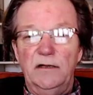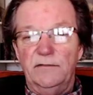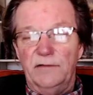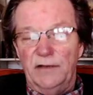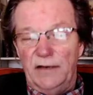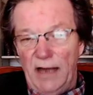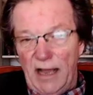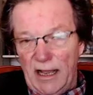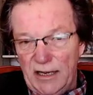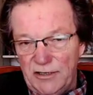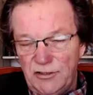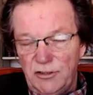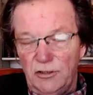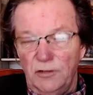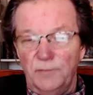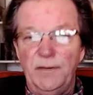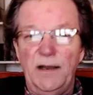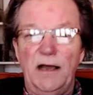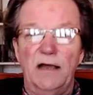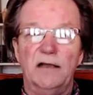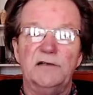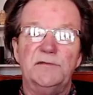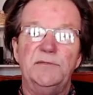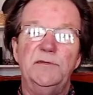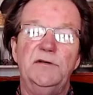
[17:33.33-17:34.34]
The National
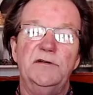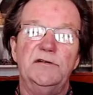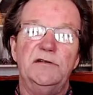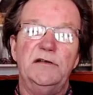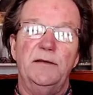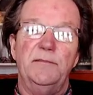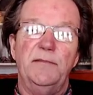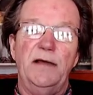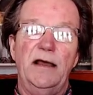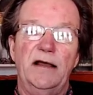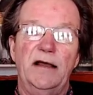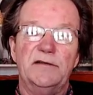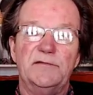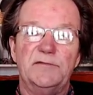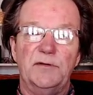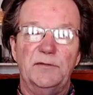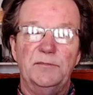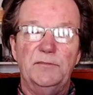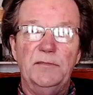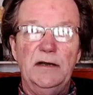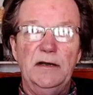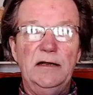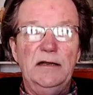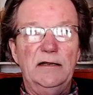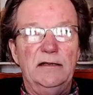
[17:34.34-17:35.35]
Palace Museum has them.